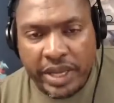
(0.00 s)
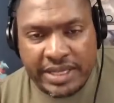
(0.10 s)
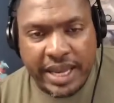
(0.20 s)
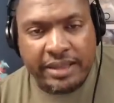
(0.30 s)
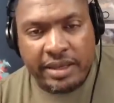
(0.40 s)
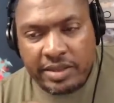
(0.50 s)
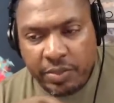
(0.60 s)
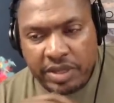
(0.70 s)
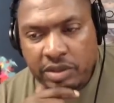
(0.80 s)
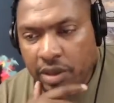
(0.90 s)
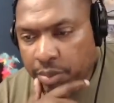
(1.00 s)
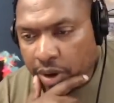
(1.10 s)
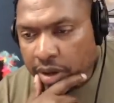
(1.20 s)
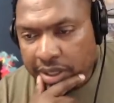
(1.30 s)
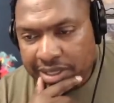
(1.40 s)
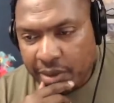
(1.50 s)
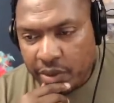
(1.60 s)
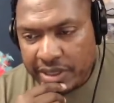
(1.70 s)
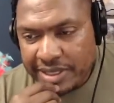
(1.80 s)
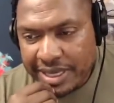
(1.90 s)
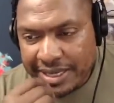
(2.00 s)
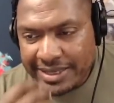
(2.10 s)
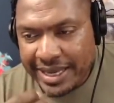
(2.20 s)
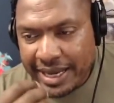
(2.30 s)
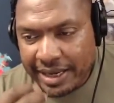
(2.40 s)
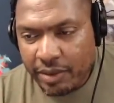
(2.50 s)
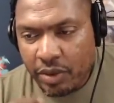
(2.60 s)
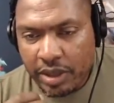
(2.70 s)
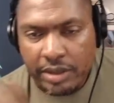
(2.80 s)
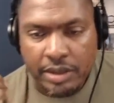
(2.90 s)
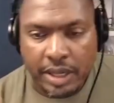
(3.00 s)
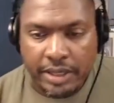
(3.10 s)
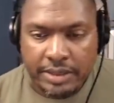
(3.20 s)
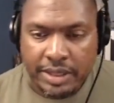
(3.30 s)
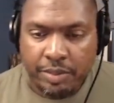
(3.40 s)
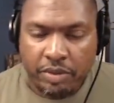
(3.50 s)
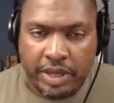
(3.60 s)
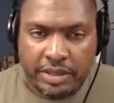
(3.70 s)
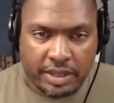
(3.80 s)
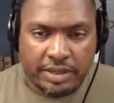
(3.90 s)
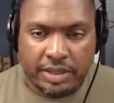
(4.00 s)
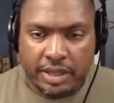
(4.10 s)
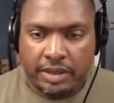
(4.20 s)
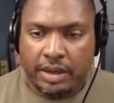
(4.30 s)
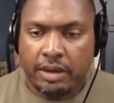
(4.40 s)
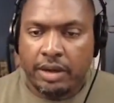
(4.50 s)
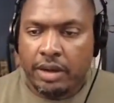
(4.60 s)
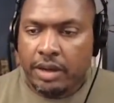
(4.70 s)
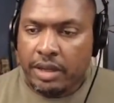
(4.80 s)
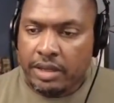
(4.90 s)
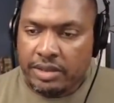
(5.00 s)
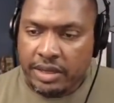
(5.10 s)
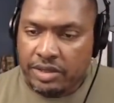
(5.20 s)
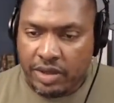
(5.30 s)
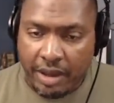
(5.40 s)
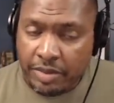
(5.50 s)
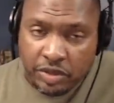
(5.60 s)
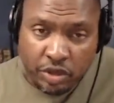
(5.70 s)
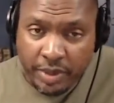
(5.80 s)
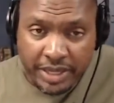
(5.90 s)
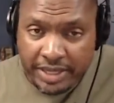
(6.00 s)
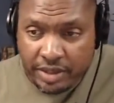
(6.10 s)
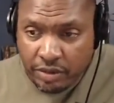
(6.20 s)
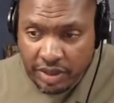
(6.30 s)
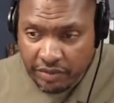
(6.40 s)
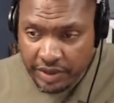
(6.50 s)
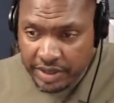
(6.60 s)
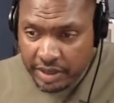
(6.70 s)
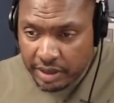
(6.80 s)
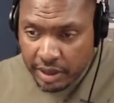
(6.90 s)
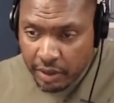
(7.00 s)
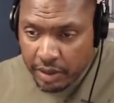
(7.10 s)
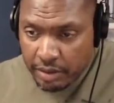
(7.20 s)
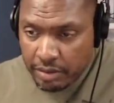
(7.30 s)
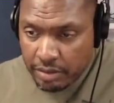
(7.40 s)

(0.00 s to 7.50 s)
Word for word: we take this pistol apart? Because I want to see exactly what like separates this in there. Is there's I'm assuming there's no difference in the lower.